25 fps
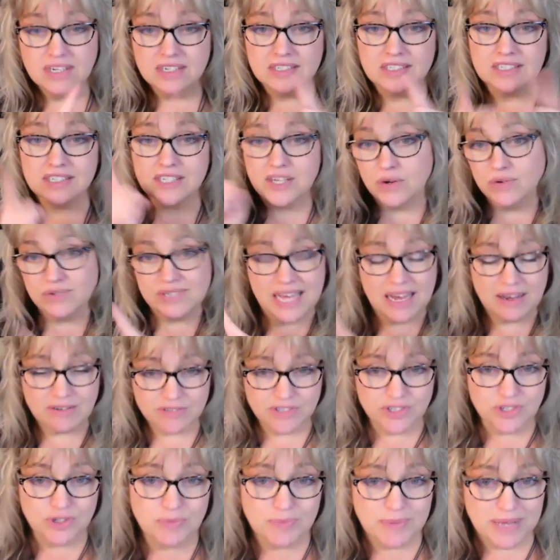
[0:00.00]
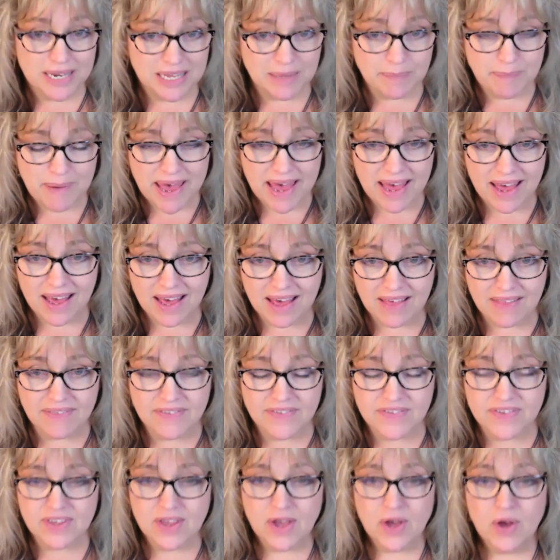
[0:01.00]
to go down too many
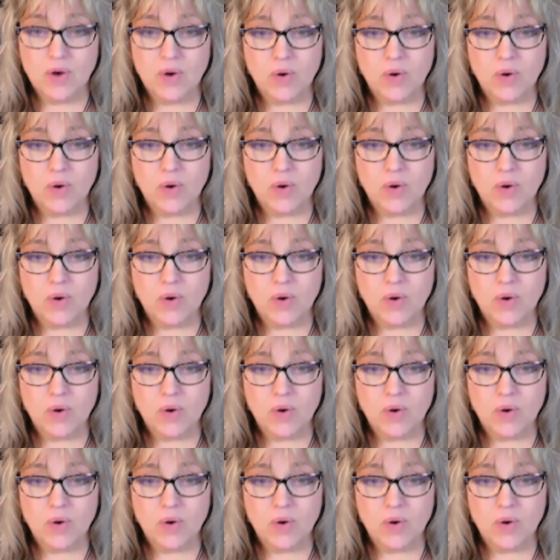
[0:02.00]
paths